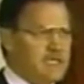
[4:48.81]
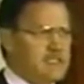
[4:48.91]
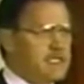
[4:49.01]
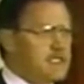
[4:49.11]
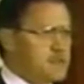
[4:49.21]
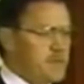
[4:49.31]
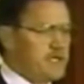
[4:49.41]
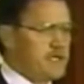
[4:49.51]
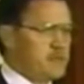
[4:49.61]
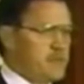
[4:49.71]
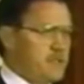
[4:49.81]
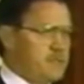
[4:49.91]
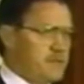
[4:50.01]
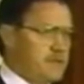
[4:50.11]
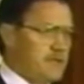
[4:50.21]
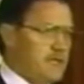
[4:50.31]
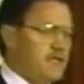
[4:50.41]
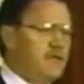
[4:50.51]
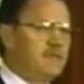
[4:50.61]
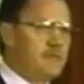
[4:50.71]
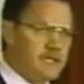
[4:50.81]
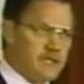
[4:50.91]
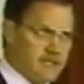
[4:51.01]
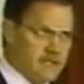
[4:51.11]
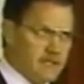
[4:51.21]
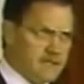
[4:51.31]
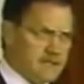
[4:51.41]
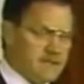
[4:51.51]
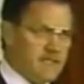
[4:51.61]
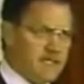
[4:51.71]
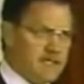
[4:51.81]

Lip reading: 6 million people who've been killed